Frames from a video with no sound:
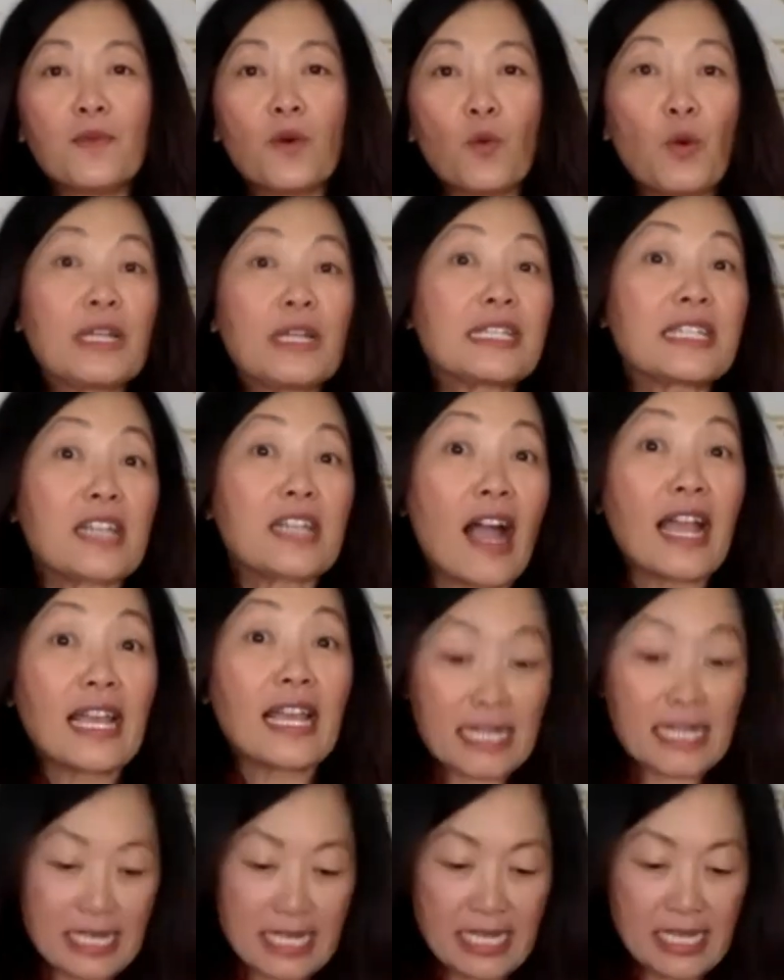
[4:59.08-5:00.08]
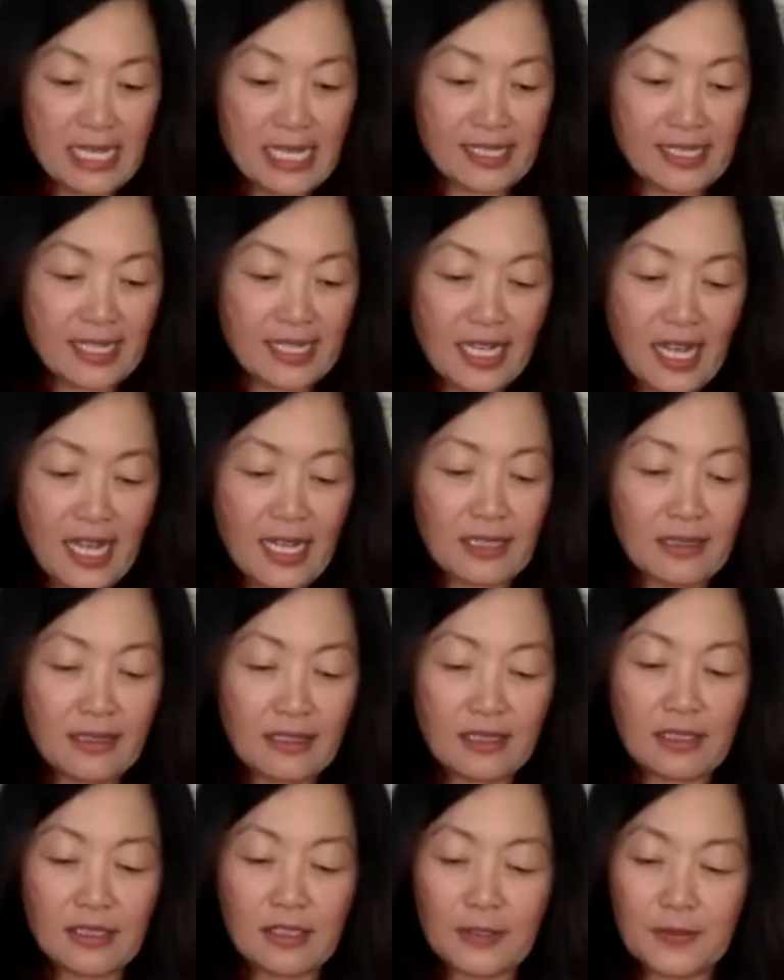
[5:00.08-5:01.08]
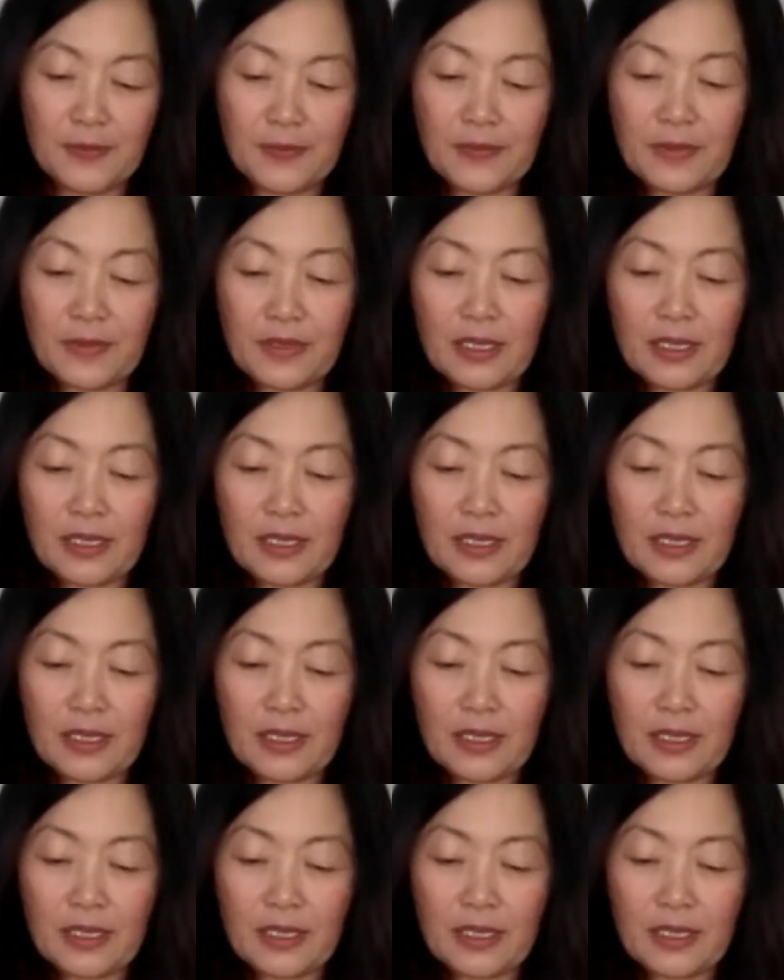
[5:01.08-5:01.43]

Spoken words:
what dieting is. And I got a little